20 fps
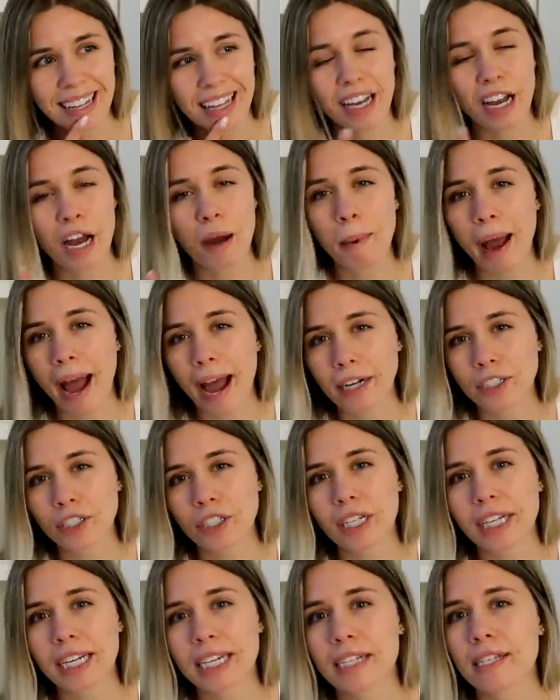Like, I'm
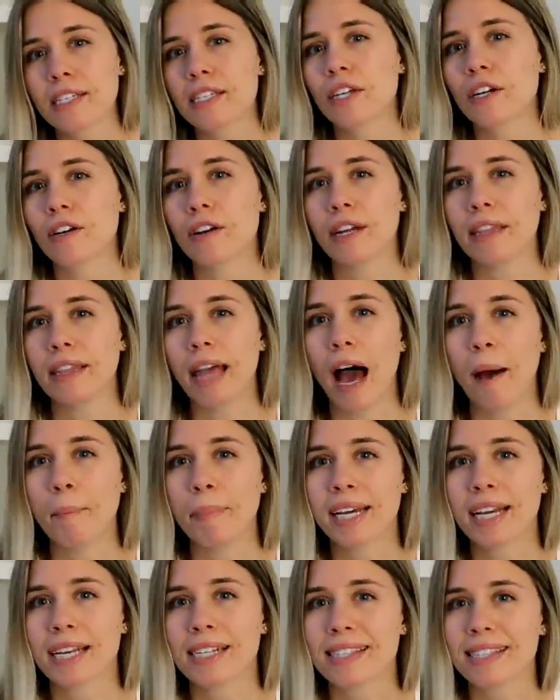actually considering that
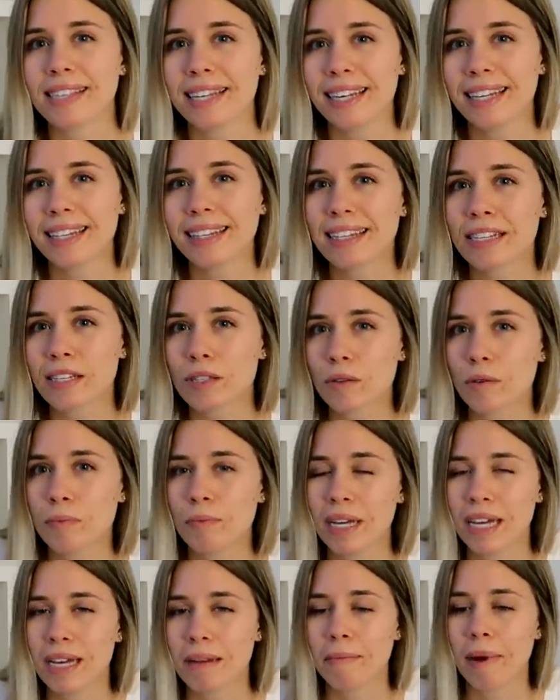because then this would
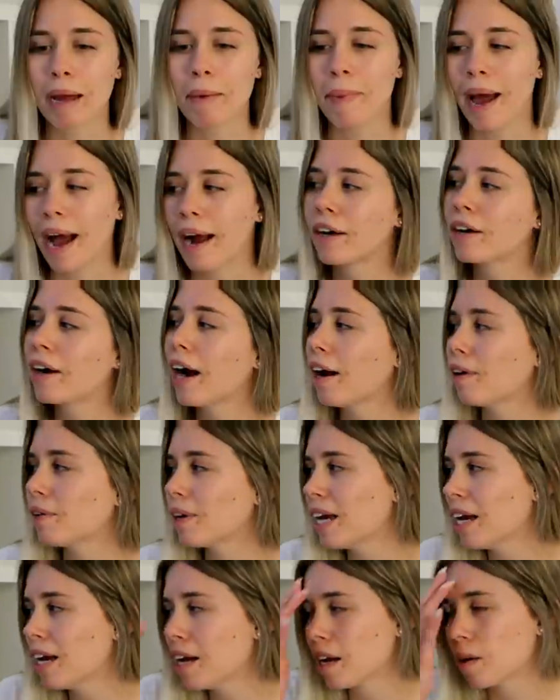be in my background,
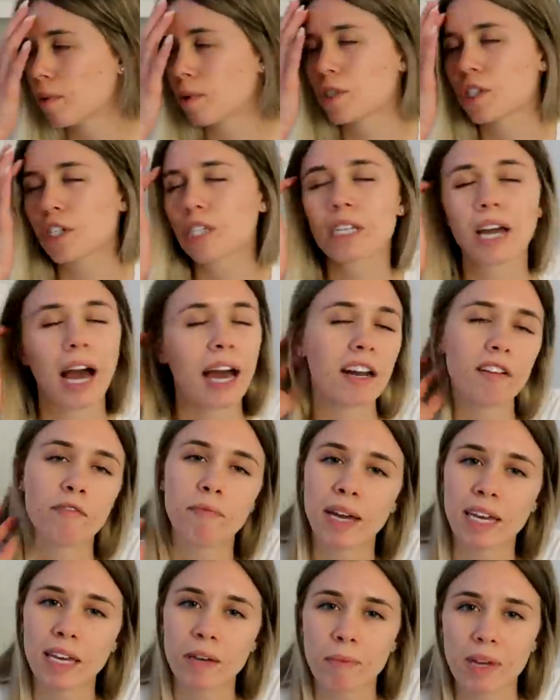which is kind of
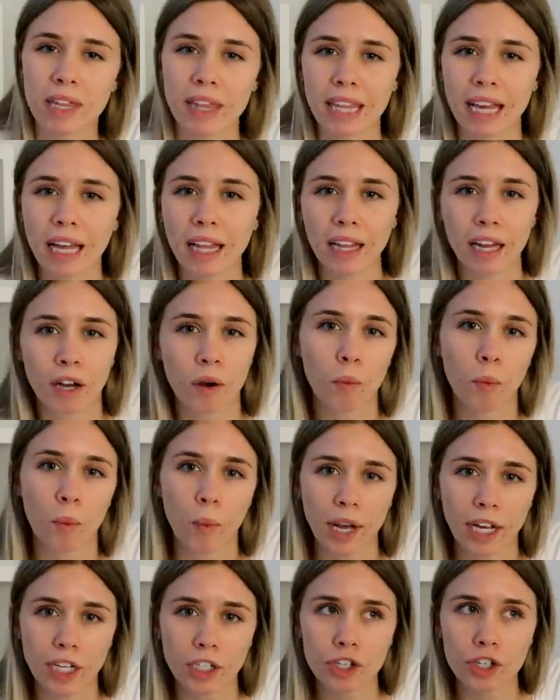making me think like,
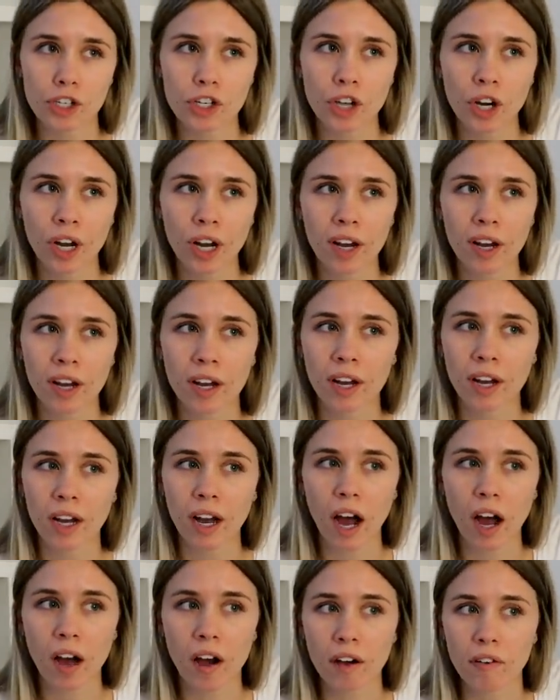which
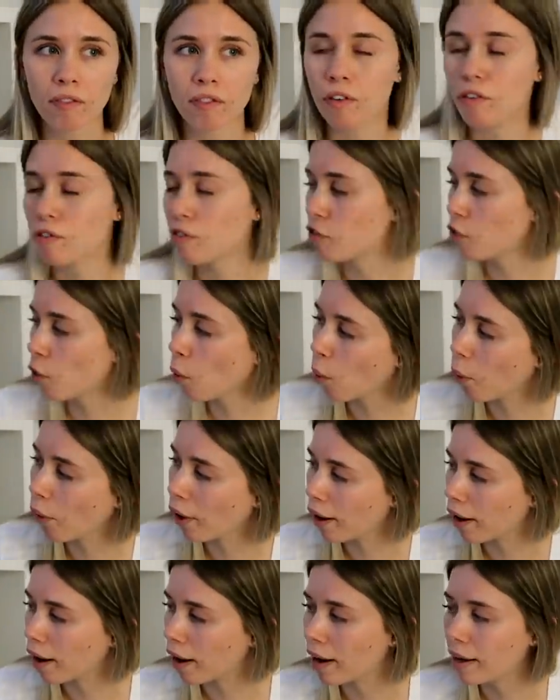of the
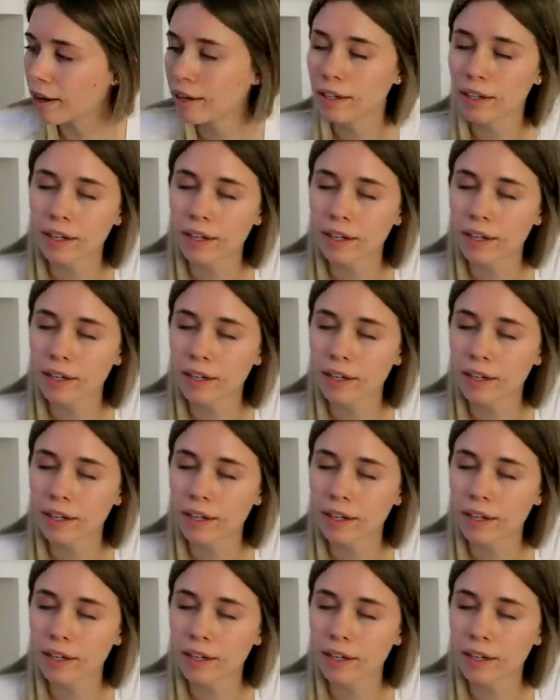four